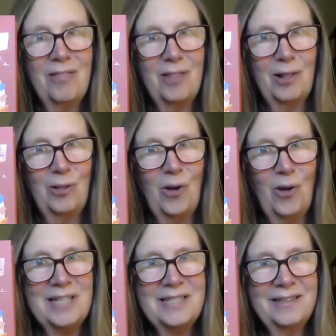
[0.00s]
The
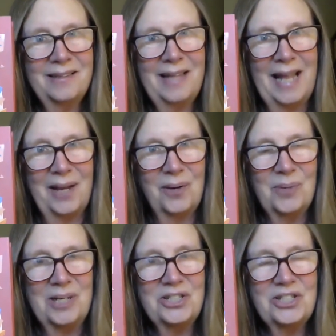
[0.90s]
Lost
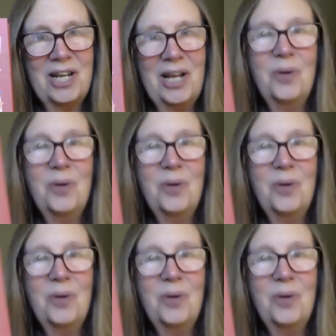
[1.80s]
Language,